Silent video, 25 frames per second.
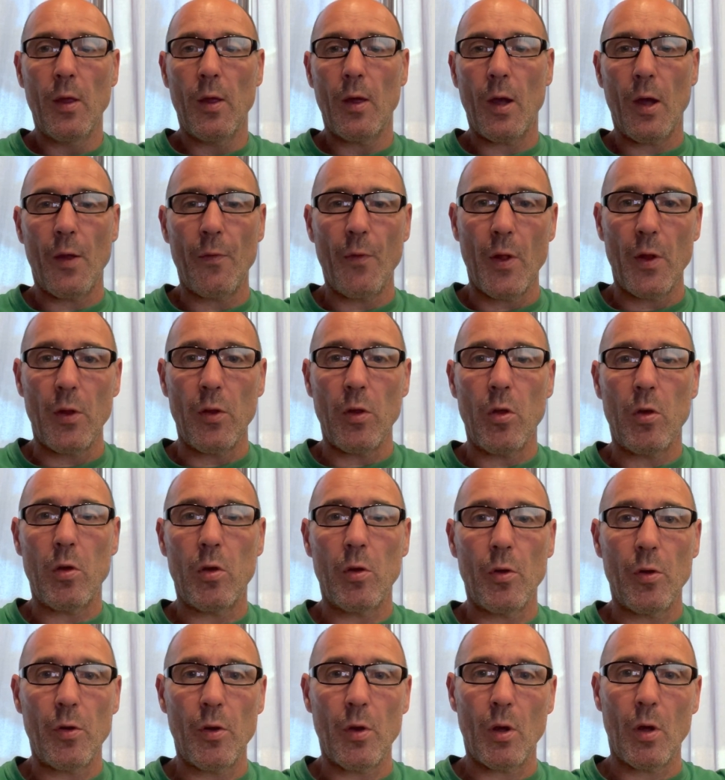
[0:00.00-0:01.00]
and then you
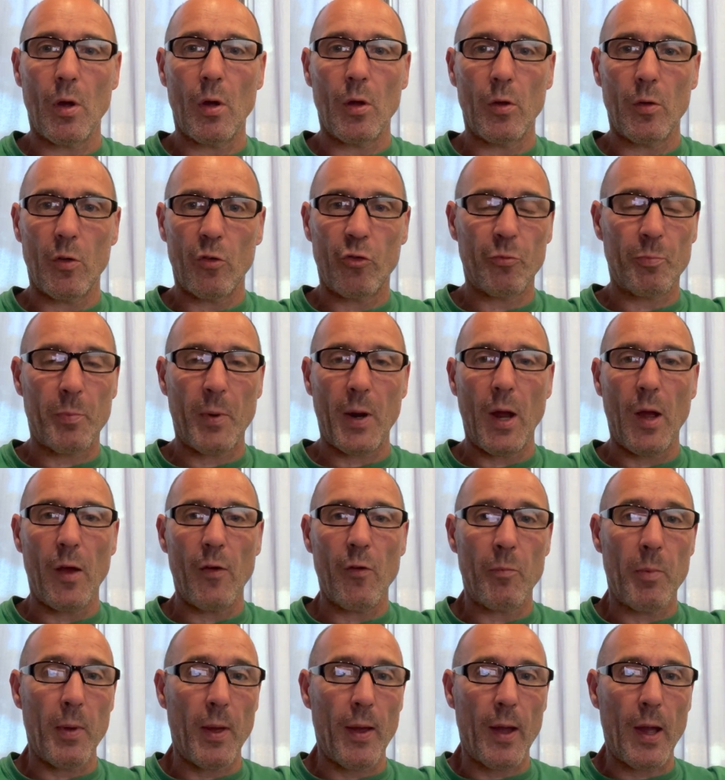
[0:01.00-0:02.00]
can spray it
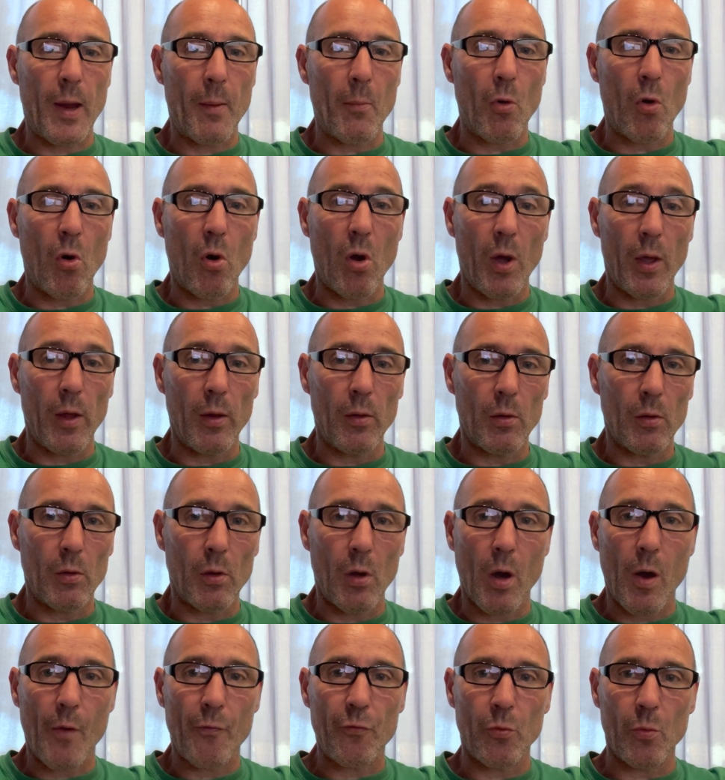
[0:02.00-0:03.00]
with a bit of Hammerite
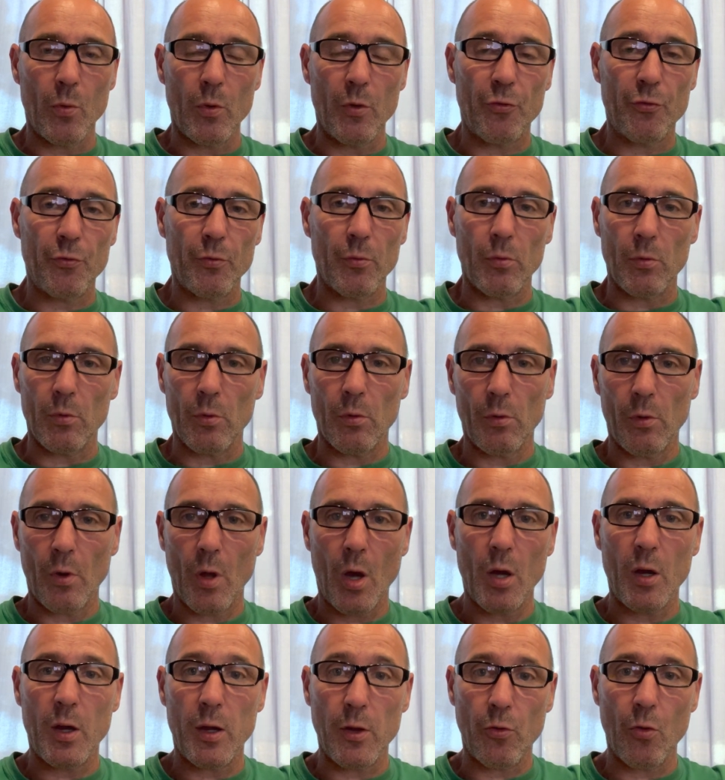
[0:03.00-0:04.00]
afterwards, and
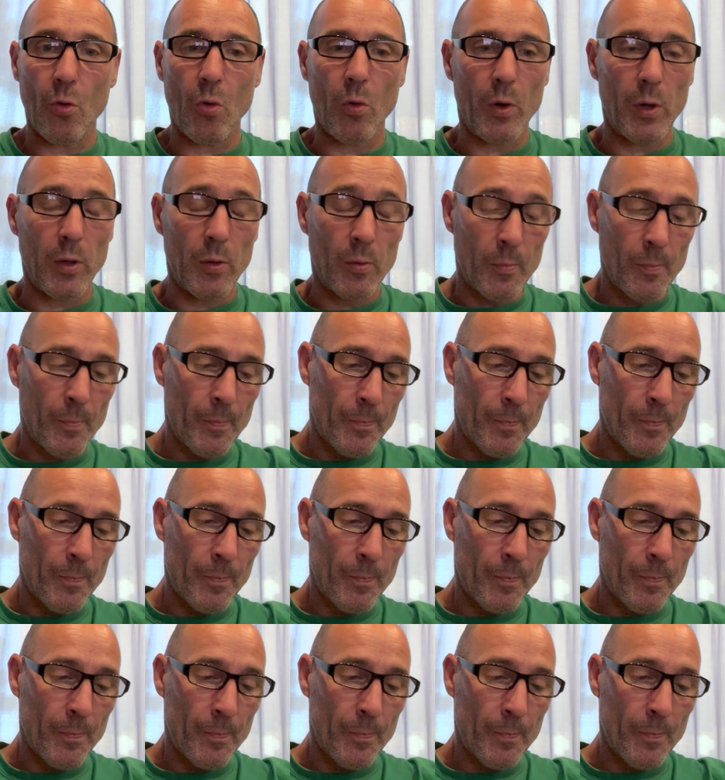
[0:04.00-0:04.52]
hunky-dory.